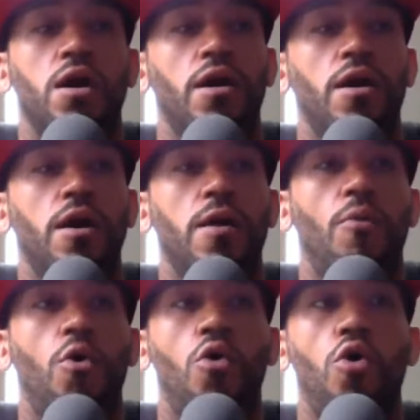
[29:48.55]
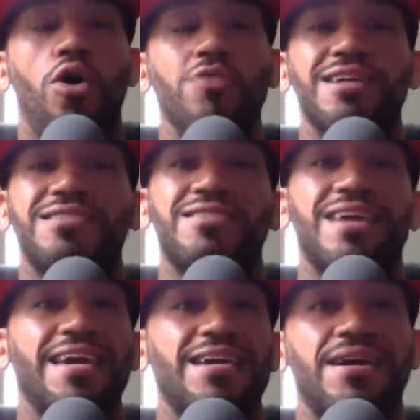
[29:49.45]
Or let's
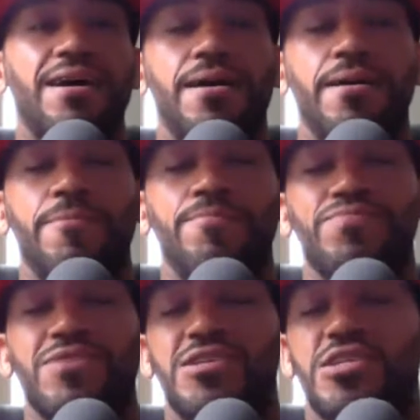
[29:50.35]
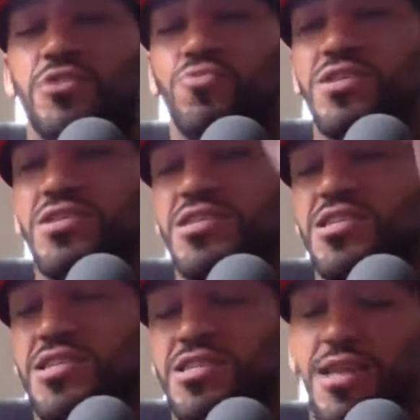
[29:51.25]
take what's the
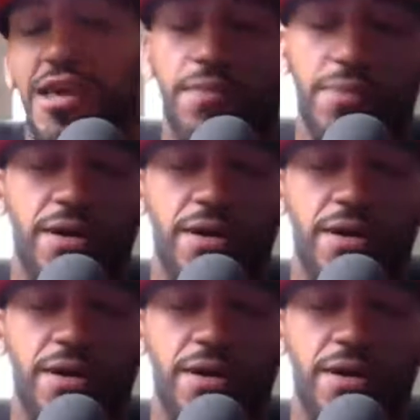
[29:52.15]
chick's name?